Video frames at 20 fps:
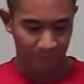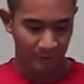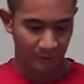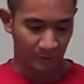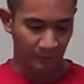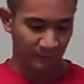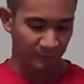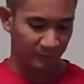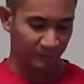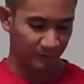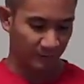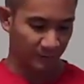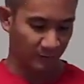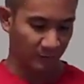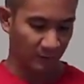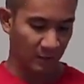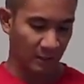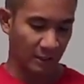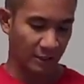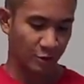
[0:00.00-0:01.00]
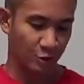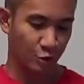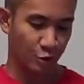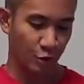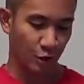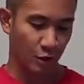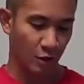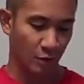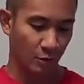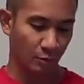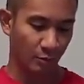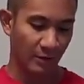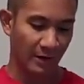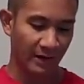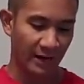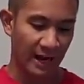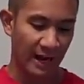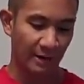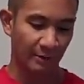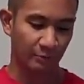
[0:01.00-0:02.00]
Viewtiful Joe
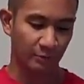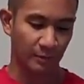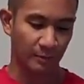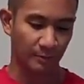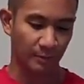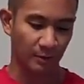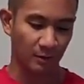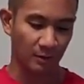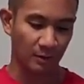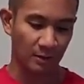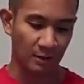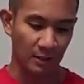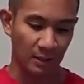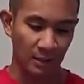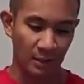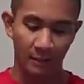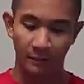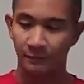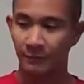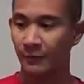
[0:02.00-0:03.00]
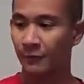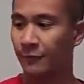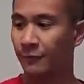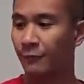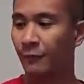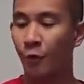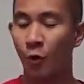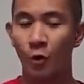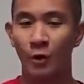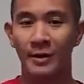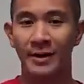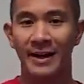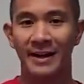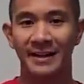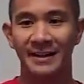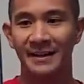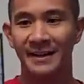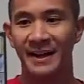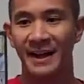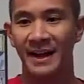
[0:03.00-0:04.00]
Red Hot Rumble for four
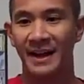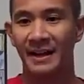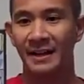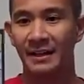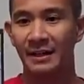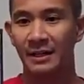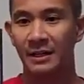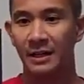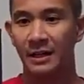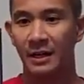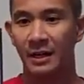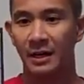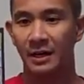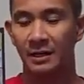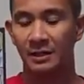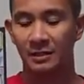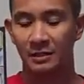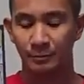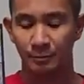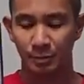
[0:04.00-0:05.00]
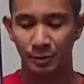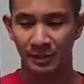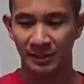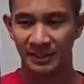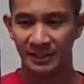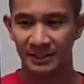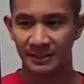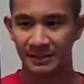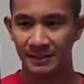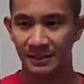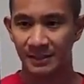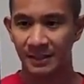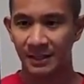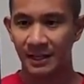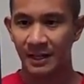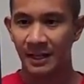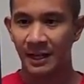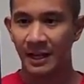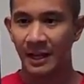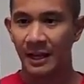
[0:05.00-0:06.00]
ninety nine, uh, complete.
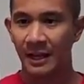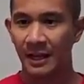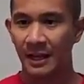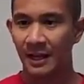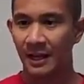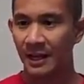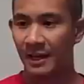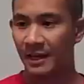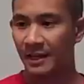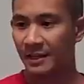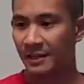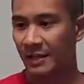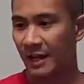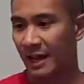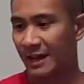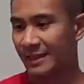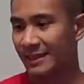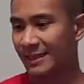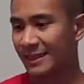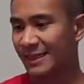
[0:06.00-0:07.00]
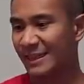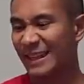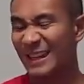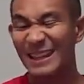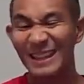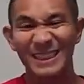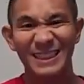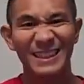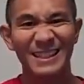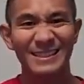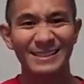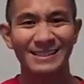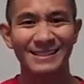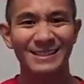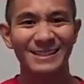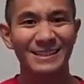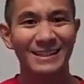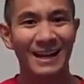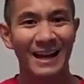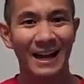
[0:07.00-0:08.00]
And I think this
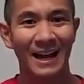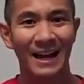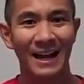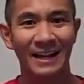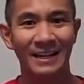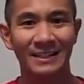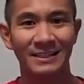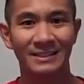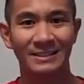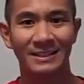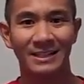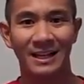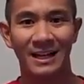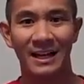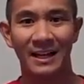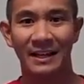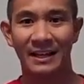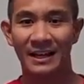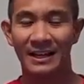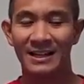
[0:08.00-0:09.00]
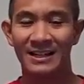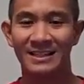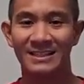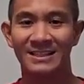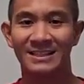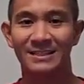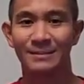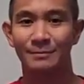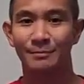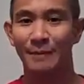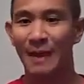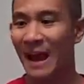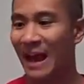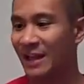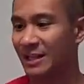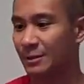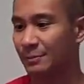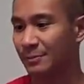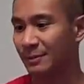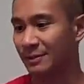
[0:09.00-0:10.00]
is kind of like a
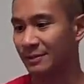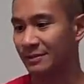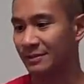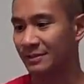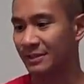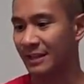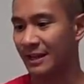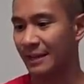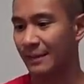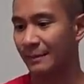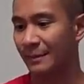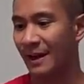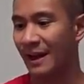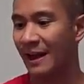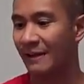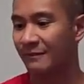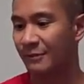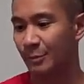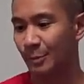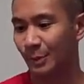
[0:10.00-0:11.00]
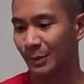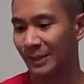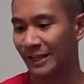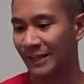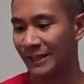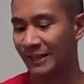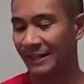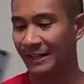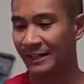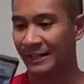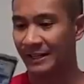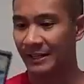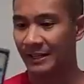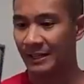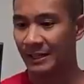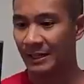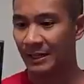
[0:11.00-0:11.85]
Smash Brothers game. I haven't played it.